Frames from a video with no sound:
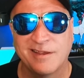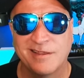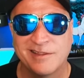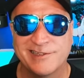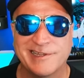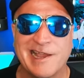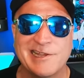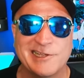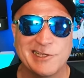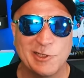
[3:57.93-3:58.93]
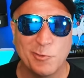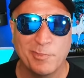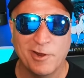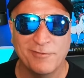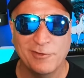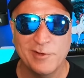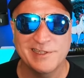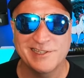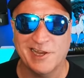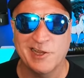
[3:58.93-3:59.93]
This guy's as superfluous
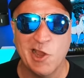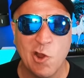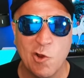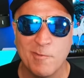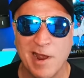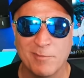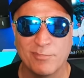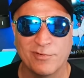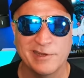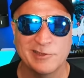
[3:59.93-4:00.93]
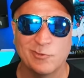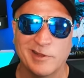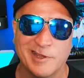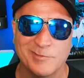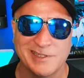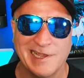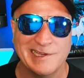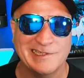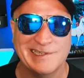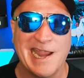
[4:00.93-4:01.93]
as a comb on Prince William's
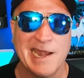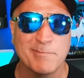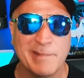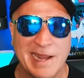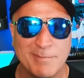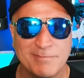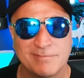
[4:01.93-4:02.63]
nightstand, babe.